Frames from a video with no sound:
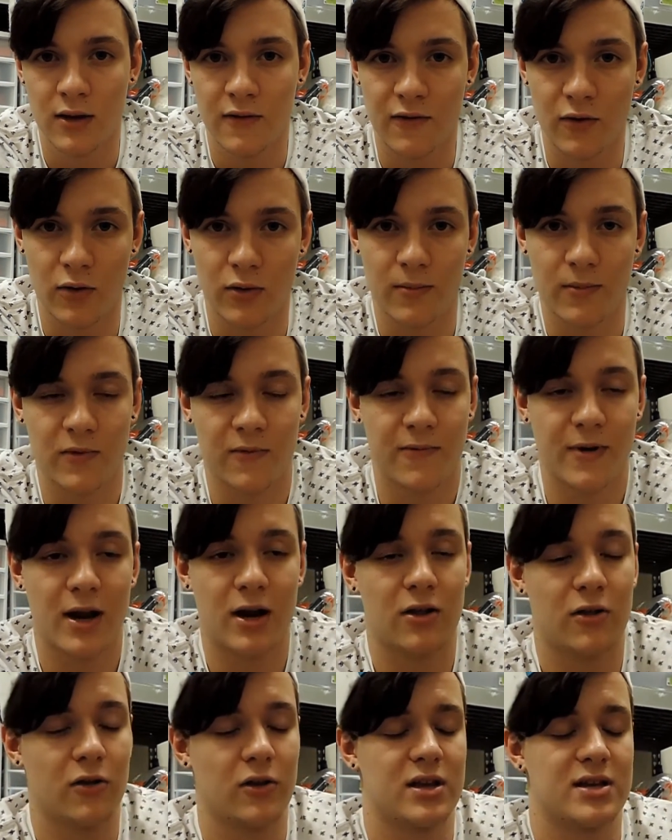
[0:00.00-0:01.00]
if your
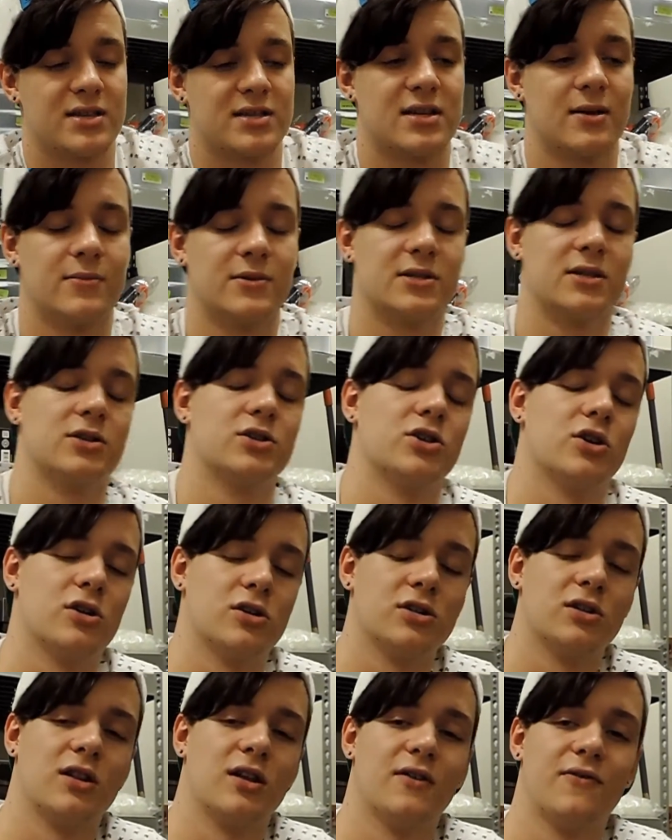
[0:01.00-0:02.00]
battery only has 10%
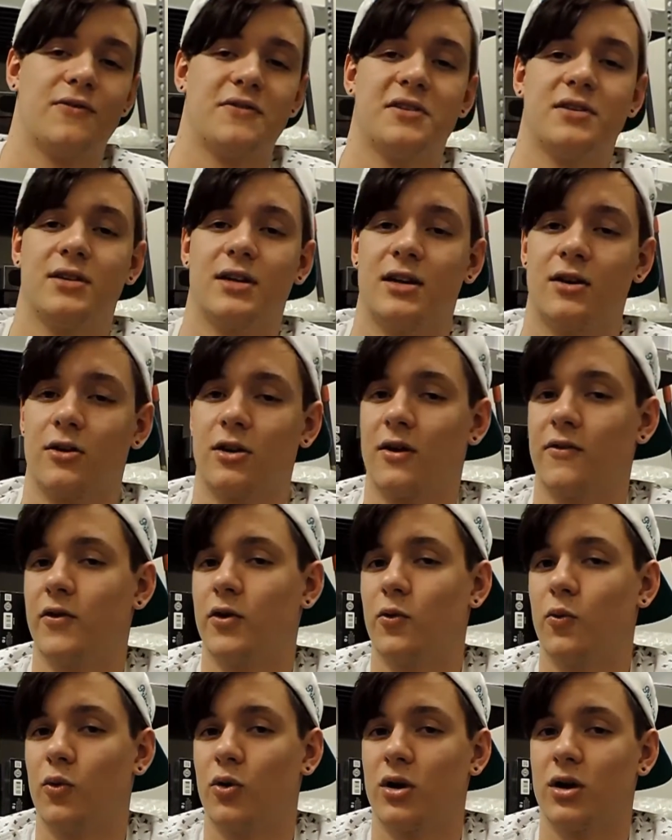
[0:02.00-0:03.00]
charge left, it'll give
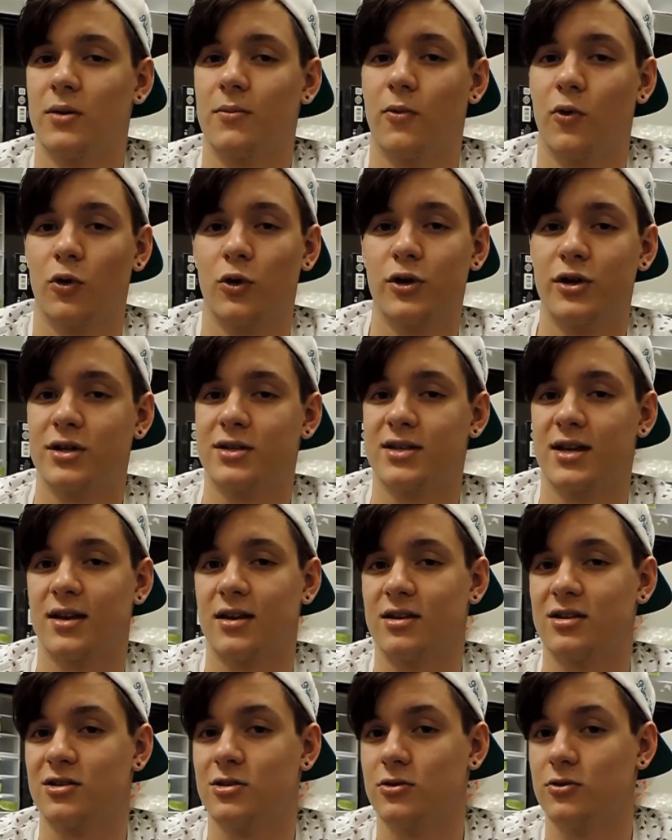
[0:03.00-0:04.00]
you a warning, or you can set
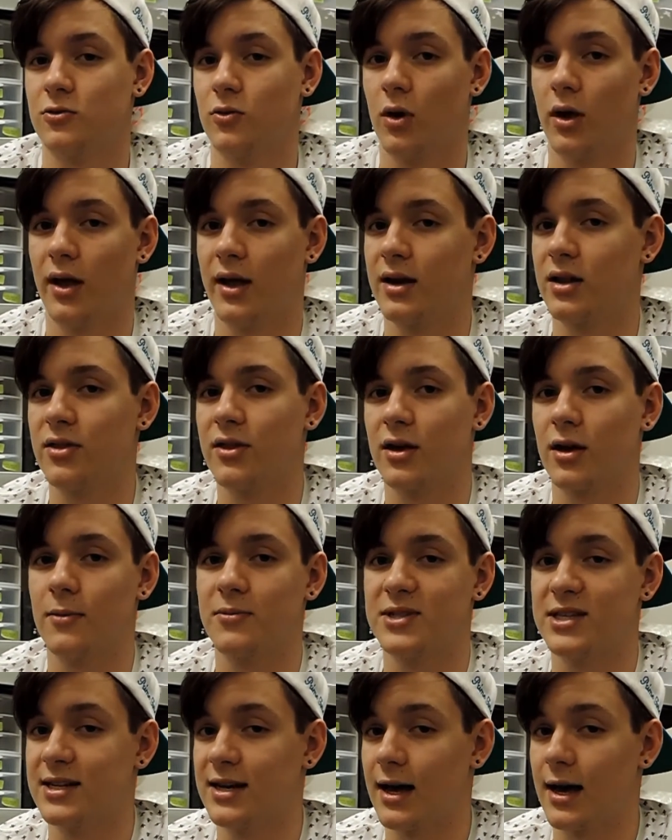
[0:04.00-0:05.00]
it to anything
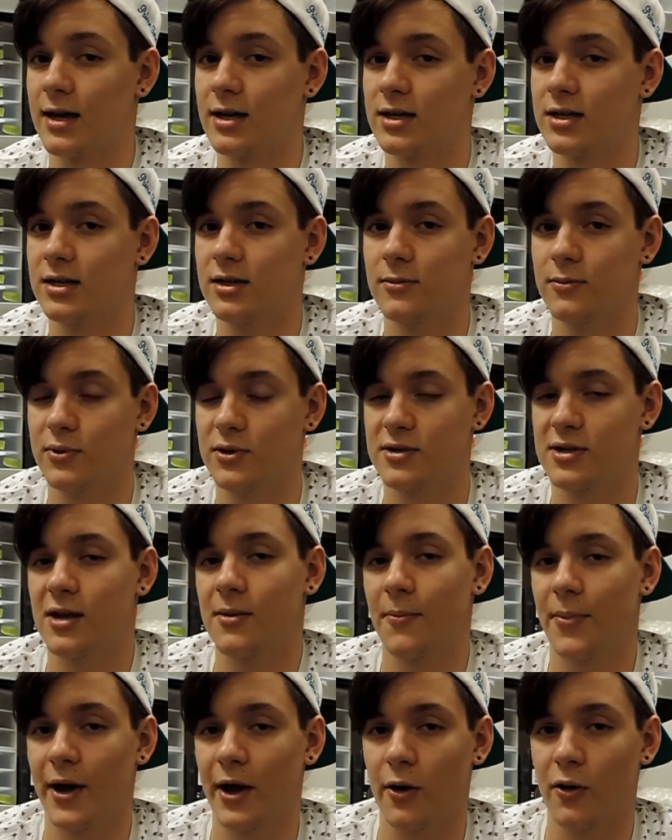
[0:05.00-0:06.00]
up to
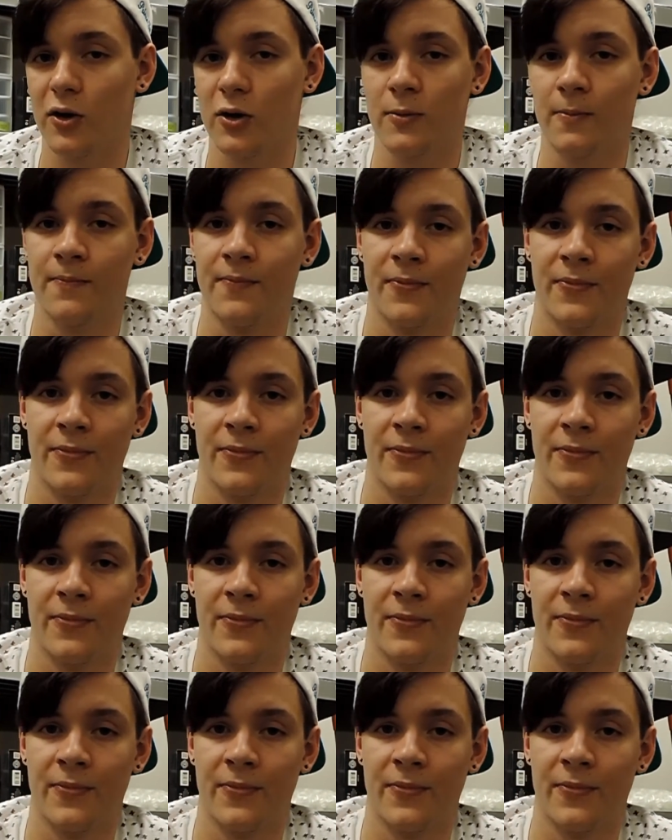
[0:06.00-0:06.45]
90% power.